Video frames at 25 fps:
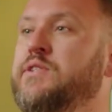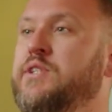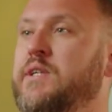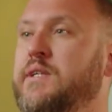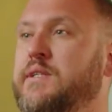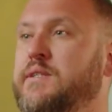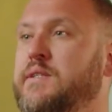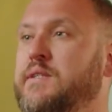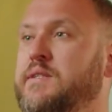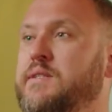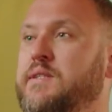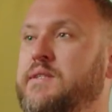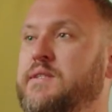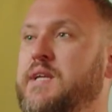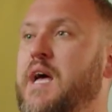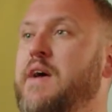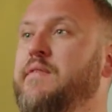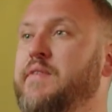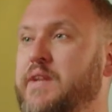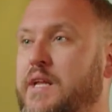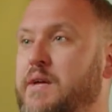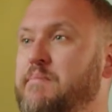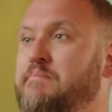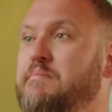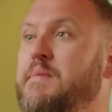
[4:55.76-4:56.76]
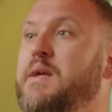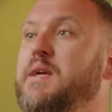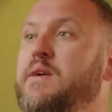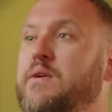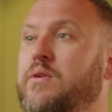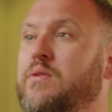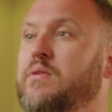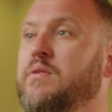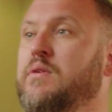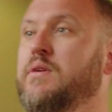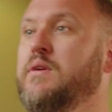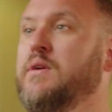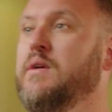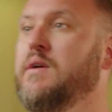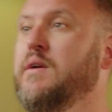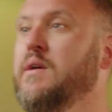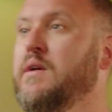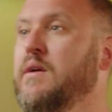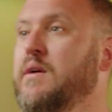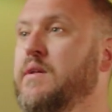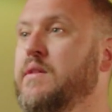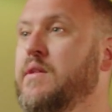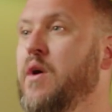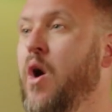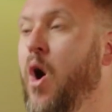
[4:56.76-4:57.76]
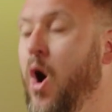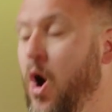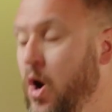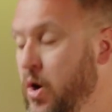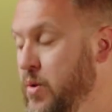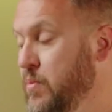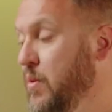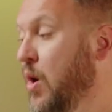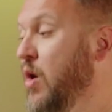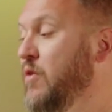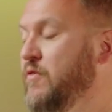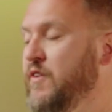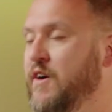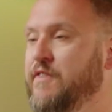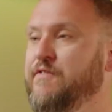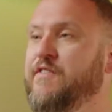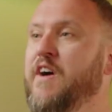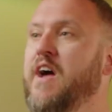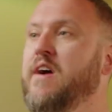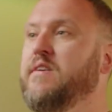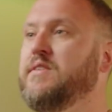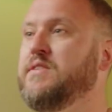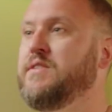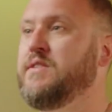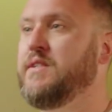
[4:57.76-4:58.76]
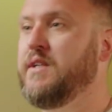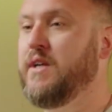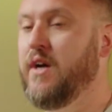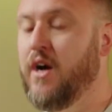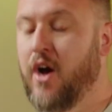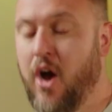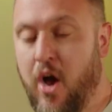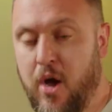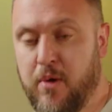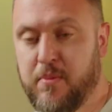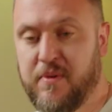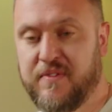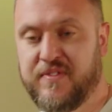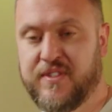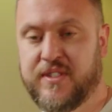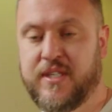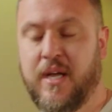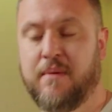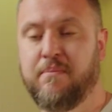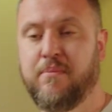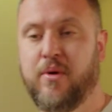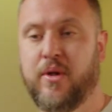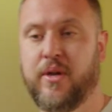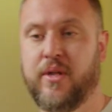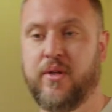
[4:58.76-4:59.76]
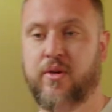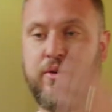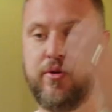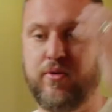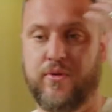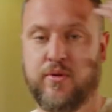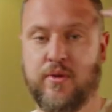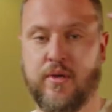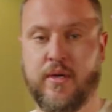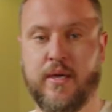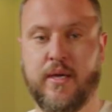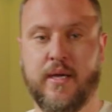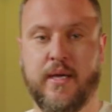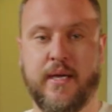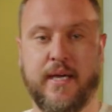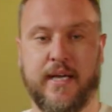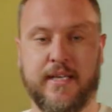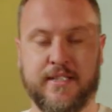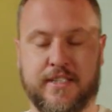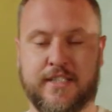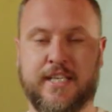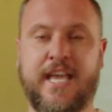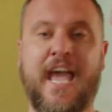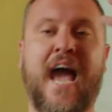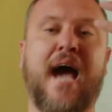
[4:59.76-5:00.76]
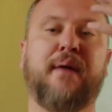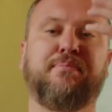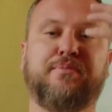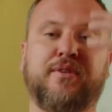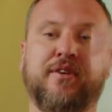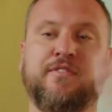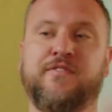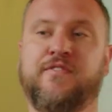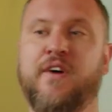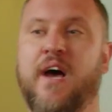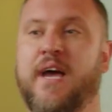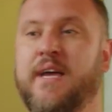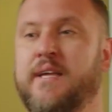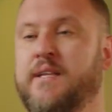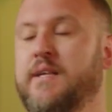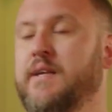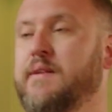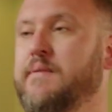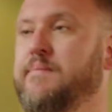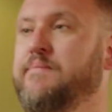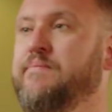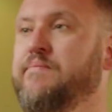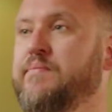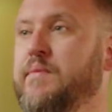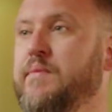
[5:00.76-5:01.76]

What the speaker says: Jesus is having a meal, the home of a Pharisee, a home of somebody who is captivated